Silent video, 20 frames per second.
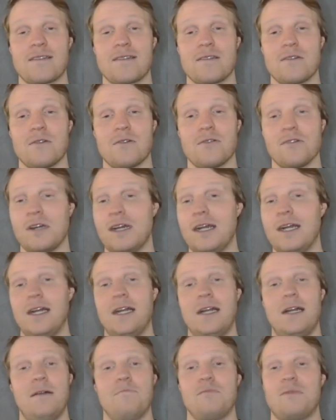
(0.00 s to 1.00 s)
So
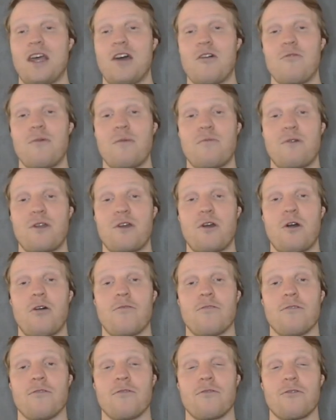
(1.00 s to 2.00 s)
that would be pretty
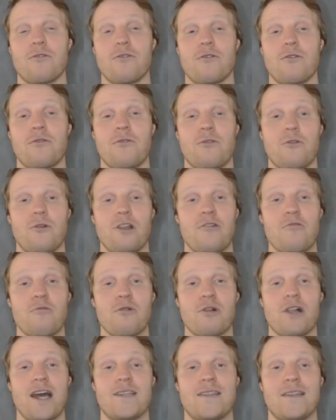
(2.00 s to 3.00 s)
awful for
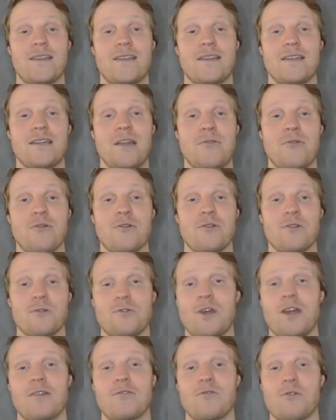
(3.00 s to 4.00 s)
Liverpool assets in general. So
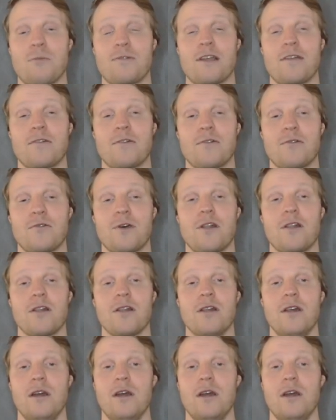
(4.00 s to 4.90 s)
Trent drops out as well.